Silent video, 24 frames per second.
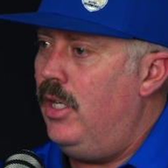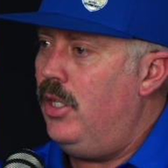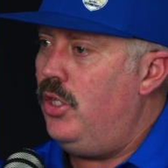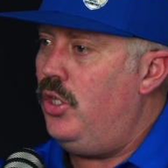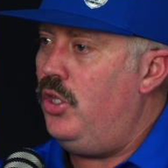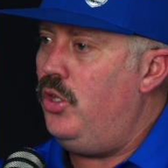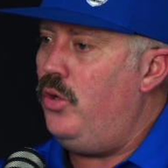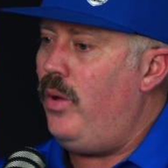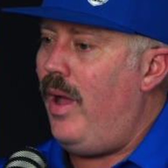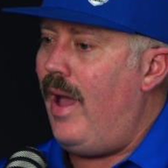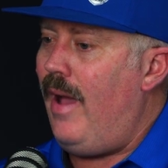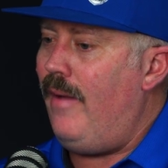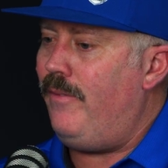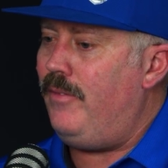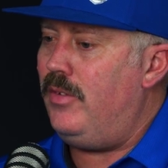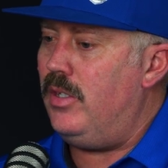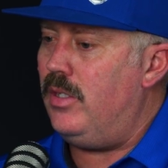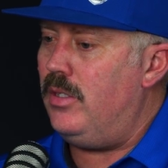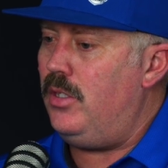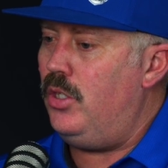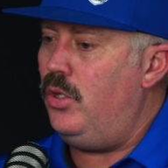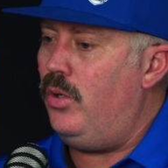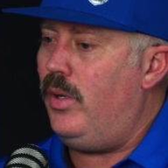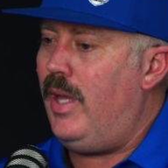you
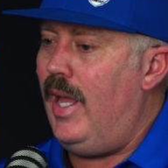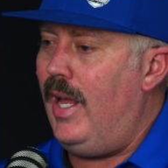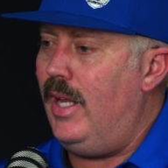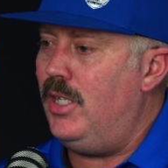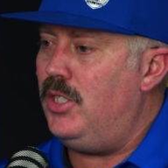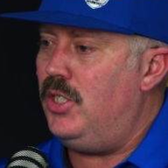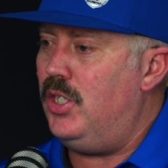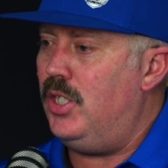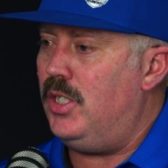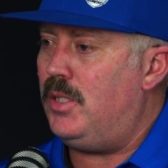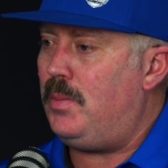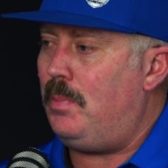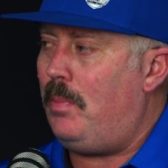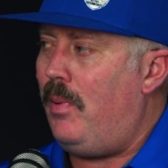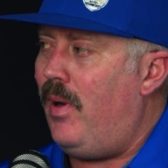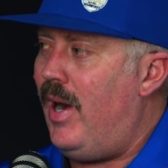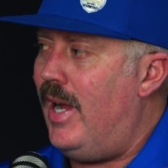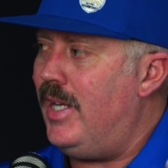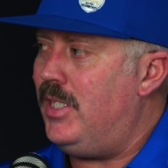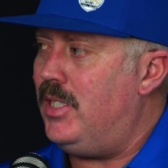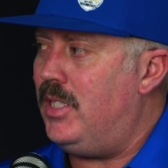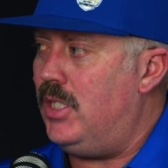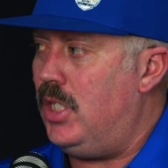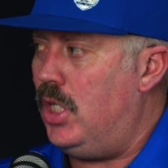can't just
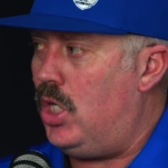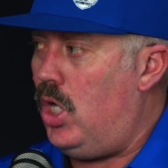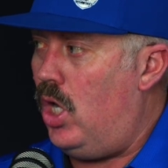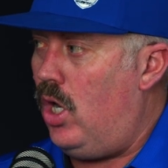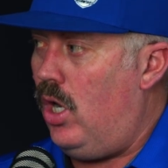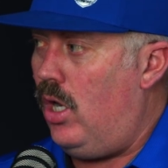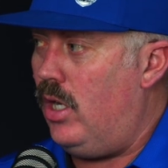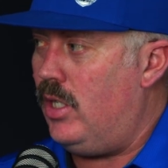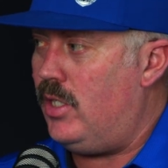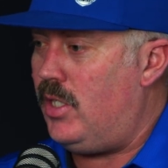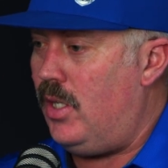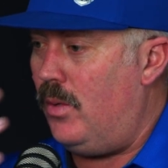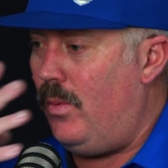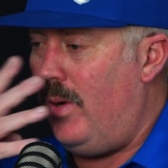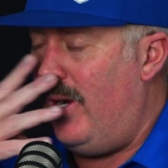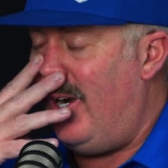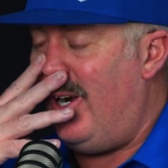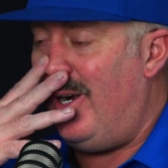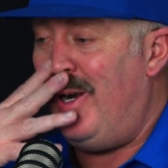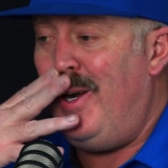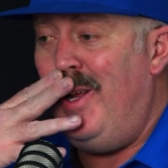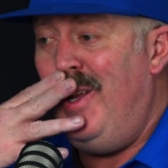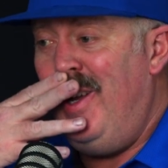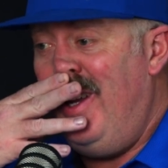price the car to
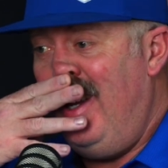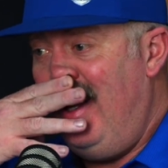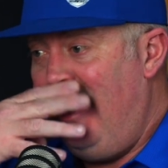where